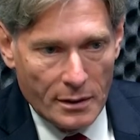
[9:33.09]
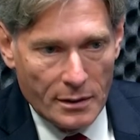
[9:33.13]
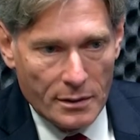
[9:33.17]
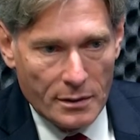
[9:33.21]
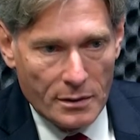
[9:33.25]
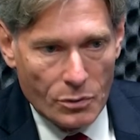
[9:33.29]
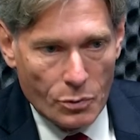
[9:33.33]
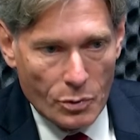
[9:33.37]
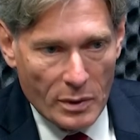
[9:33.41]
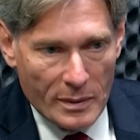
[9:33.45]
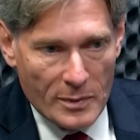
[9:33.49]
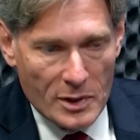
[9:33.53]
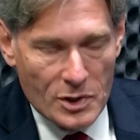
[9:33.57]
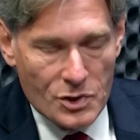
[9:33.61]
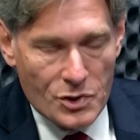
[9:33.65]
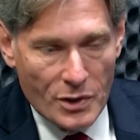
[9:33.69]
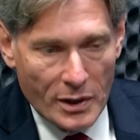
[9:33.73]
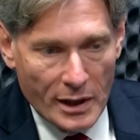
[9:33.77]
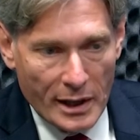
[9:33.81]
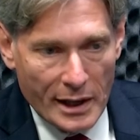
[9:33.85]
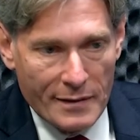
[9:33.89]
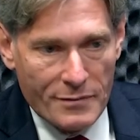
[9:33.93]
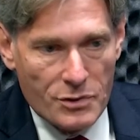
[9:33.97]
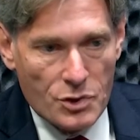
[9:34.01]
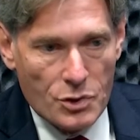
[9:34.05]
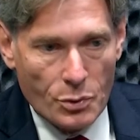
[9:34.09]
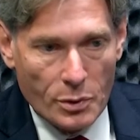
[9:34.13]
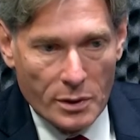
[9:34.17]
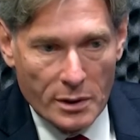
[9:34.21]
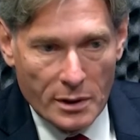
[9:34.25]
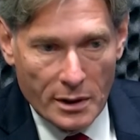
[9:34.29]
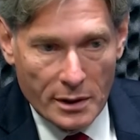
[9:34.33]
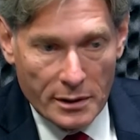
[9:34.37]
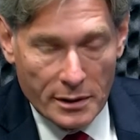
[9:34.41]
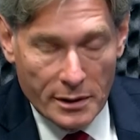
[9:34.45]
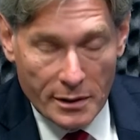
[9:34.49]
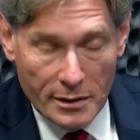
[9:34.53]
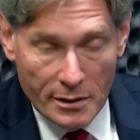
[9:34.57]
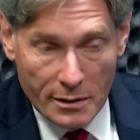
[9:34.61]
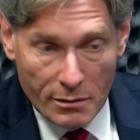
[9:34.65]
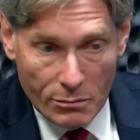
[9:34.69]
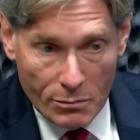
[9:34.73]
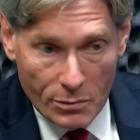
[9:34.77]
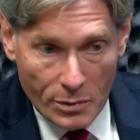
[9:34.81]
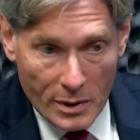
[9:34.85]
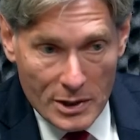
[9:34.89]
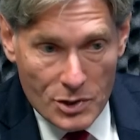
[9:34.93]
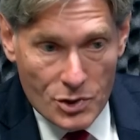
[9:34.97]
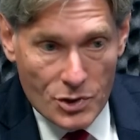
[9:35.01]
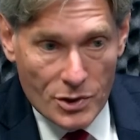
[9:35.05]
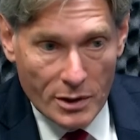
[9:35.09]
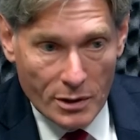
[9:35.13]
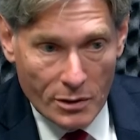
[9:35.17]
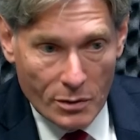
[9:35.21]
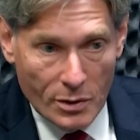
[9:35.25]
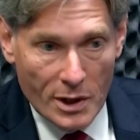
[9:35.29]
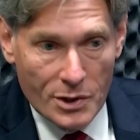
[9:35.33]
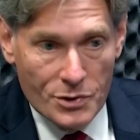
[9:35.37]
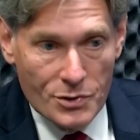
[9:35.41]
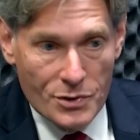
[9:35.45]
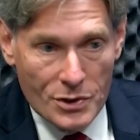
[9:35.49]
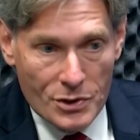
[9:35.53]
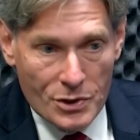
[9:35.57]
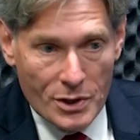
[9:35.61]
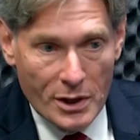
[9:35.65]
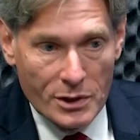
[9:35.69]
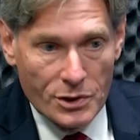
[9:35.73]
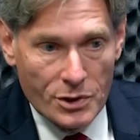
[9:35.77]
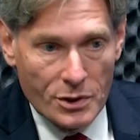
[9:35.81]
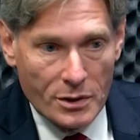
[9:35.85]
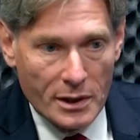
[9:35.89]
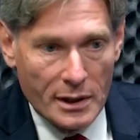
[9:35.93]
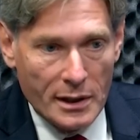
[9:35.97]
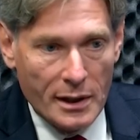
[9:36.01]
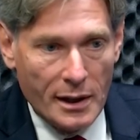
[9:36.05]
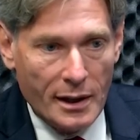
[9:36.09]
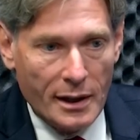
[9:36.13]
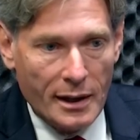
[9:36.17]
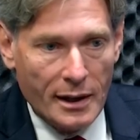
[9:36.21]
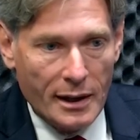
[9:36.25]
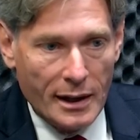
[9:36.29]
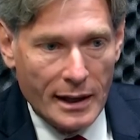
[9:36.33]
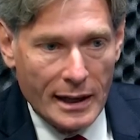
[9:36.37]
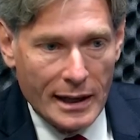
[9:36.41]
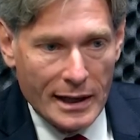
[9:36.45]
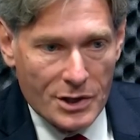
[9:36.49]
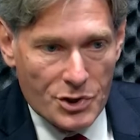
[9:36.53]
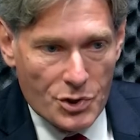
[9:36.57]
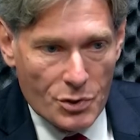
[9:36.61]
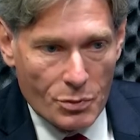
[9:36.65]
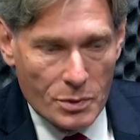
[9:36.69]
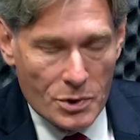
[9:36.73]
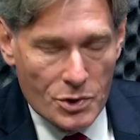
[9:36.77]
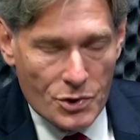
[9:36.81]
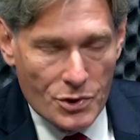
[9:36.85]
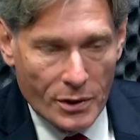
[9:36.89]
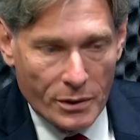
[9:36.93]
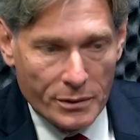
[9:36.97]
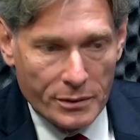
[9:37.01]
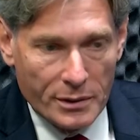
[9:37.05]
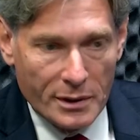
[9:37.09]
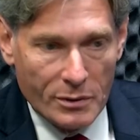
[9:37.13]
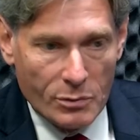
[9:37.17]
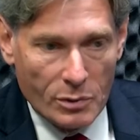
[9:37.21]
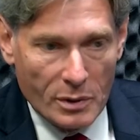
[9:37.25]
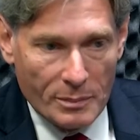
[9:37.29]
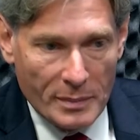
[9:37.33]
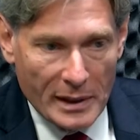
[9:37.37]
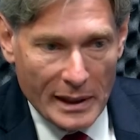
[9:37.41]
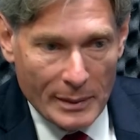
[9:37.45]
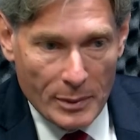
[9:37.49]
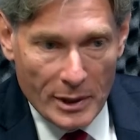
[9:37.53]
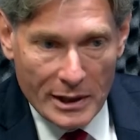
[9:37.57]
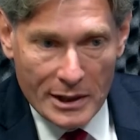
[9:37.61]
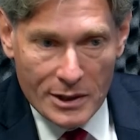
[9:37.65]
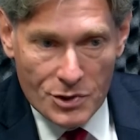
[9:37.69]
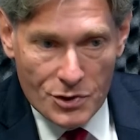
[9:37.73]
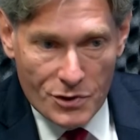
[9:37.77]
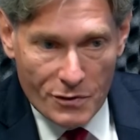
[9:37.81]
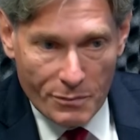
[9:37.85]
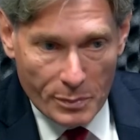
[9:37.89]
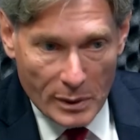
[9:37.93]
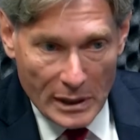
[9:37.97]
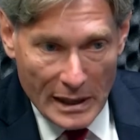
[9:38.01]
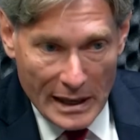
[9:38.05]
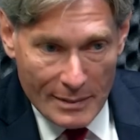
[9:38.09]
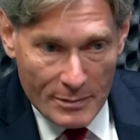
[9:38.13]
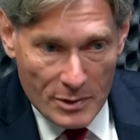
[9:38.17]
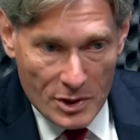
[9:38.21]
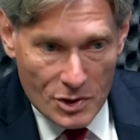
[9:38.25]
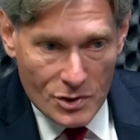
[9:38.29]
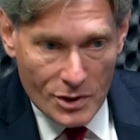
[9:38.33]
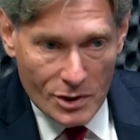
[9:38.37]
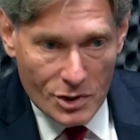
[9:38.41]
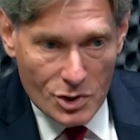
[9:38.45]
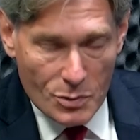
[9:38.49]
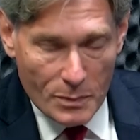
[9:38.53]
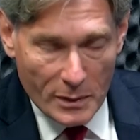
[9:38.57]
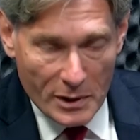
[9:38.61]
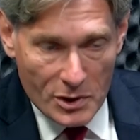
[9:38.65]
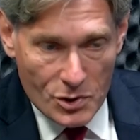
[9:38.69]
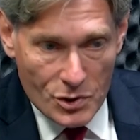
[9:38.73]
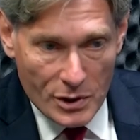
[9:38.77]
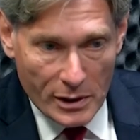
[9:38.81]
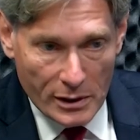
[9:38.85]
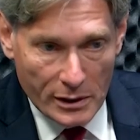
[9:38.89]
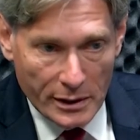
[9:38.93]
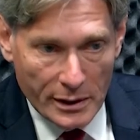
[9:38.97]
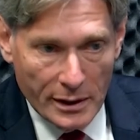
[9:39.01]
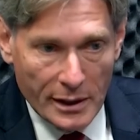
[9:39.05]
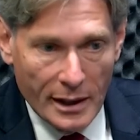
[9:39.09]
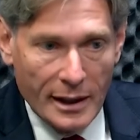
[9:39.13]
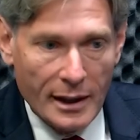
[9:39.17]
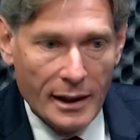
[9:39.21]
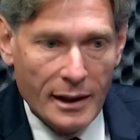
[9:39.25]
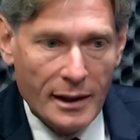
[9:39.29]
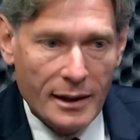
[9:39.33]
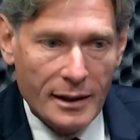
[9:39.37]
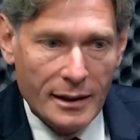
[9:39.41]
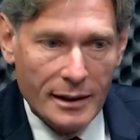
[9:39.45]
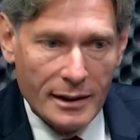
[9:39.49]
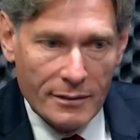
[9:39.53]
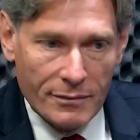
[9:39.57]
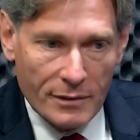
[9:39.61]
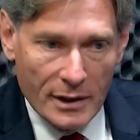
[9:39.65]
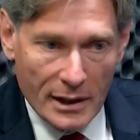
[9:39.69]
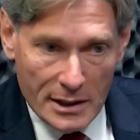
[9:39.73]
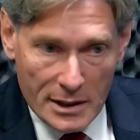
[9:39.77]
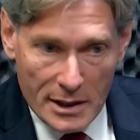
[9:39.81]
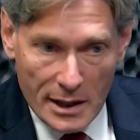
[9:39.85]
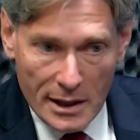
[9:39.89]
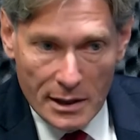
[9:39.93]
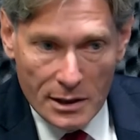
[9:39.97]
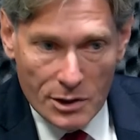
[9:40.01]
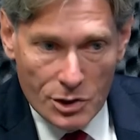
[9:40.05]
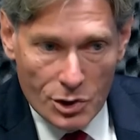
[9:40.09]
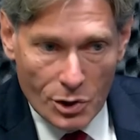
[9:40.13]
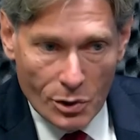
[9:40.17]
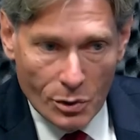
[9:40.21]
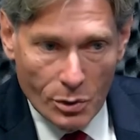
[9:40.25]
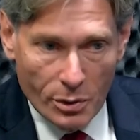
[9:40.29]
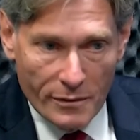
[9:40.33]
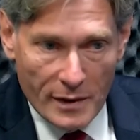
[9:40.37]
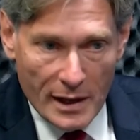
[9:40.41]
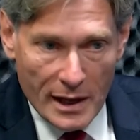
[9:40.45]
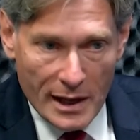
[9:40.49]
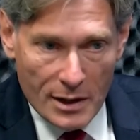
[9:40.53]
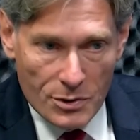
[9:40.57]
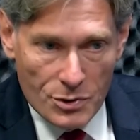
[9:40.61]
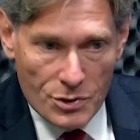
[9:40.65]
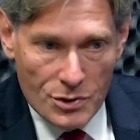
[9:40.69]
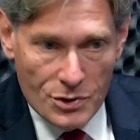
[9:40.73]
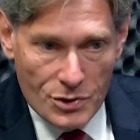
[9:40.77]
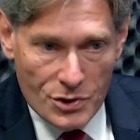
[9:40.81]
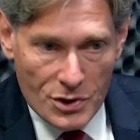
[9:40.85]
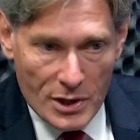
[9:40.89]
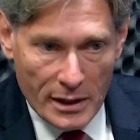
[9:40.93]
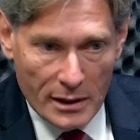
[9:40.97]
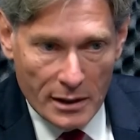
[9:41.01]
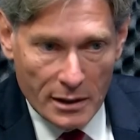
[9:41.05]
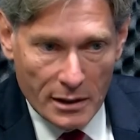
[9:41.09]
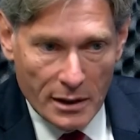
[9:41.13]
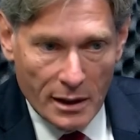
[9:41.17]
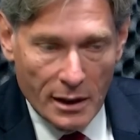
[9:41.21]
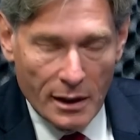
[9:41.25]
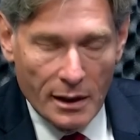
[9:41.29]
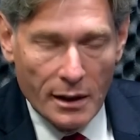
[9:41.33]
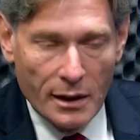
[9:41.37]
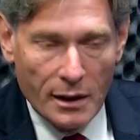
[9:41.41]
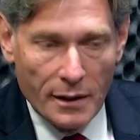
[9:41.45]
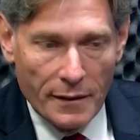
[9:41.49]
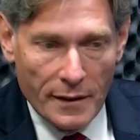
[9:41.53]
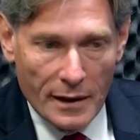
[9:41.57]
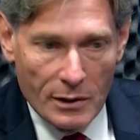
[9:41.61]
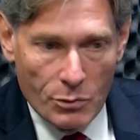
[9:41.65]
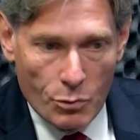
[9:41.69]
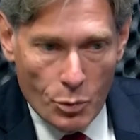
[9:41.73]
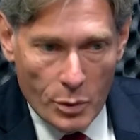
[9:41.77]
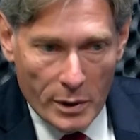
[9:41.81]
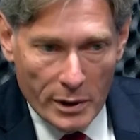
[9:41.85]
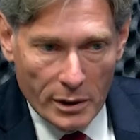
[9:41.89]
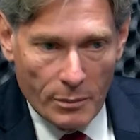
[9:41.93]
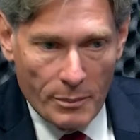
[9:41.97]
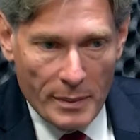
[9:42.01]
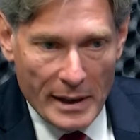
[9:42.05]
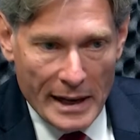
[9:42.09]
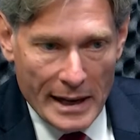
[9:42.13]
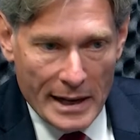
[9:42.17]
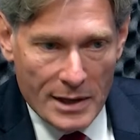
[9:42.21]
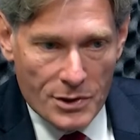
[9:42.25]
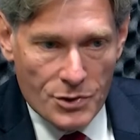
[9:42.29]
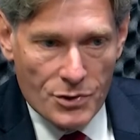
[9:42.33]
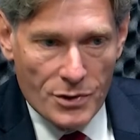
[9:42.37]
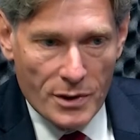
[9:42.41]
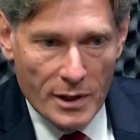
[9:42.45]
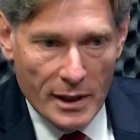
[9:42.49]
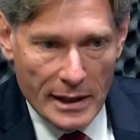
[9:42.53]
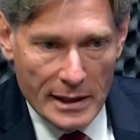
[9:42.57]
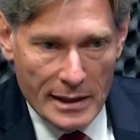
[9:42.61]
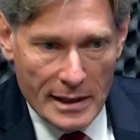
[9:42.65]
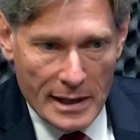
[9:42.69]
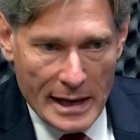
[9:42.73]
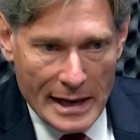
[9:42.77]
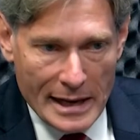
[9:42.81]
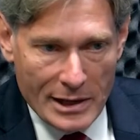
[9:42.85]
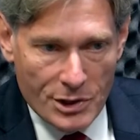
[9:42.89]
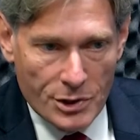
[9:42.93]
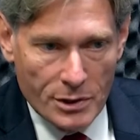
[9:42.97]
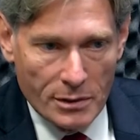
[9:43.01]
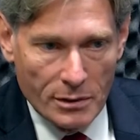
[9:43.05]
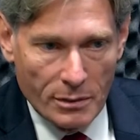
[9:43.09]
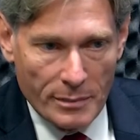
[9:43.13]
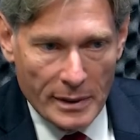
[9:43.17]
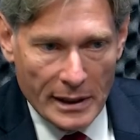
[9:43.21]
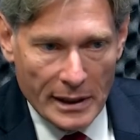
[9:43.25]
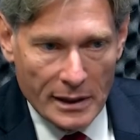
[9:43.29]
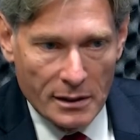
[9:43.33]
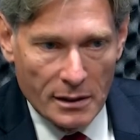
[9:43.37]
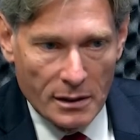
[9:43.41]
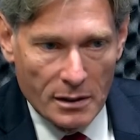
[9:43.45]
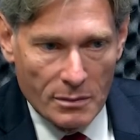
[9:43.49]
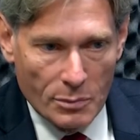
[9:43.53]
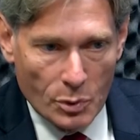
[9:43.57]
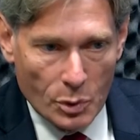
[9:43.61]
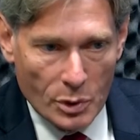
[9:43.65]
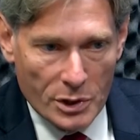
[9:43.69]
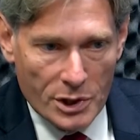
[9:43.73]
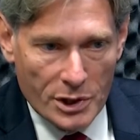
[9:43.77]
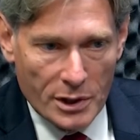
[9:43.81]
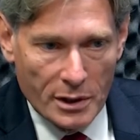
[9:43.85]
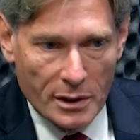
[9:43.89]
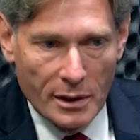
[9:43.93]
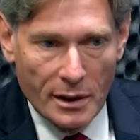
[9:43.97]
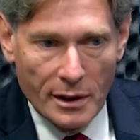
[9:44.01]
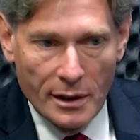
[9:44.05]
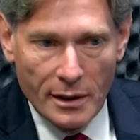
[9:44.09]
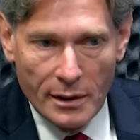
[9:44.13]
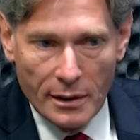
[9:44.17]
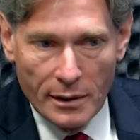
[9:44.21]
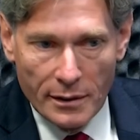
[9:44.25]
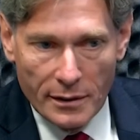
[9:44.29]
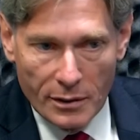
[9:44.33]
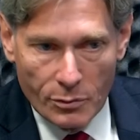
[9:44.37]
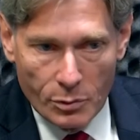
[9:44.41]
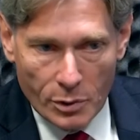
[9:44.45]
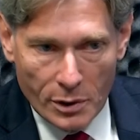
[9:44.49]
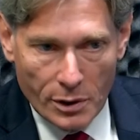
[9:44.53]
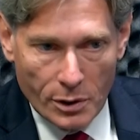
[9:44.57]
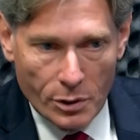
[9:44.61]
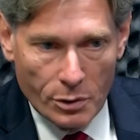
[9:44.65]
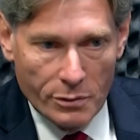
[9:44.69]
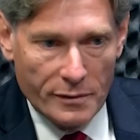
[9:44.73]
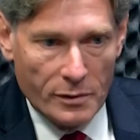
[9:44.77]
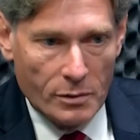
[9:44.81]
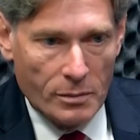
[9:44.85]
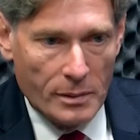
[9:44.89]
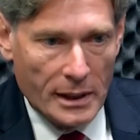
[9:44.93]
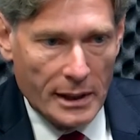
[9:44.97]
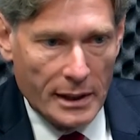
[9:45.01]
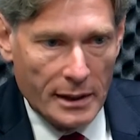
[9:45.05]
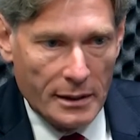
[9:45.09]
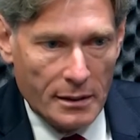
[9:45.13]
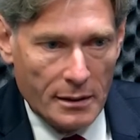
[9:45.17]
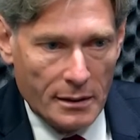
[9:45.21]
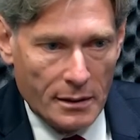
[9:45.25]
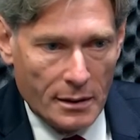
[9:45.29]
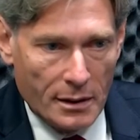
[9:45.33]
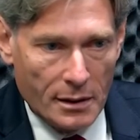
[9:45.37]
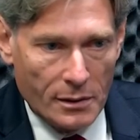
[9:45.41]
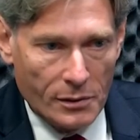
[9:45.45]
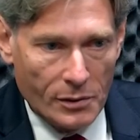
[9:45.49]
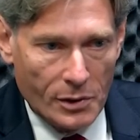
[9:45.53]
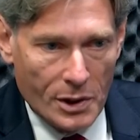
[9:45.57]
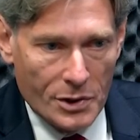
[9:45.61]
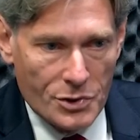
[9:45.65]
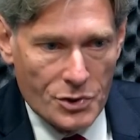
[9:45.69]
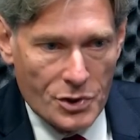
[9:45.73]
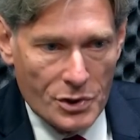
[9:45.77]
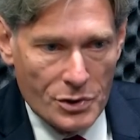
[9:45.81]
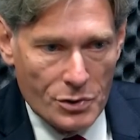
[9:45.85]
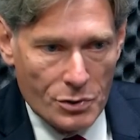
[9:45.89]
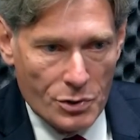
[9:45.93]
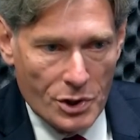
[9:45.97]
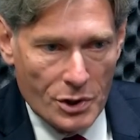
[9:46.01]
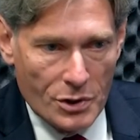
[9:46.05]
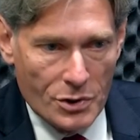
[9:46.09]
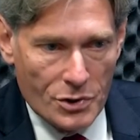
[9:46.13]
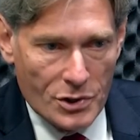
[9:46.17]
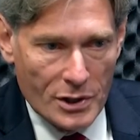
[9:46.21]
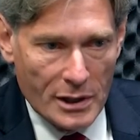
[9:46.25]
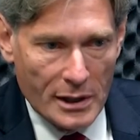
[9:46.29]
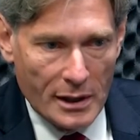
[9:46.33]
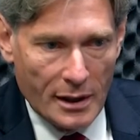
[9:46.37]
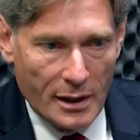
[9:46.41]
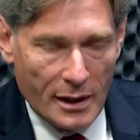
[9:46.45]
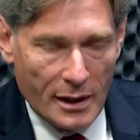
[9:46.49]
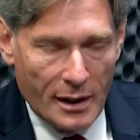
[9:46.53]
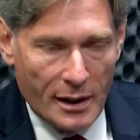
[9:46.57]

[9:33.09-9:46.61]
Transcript: There are women's lives are, that are at risk across this country as a result, and Republicans have promised explicitly if they take control of the House and Senate, they will pass a national ban on abortion that will override our laws in New Jersey.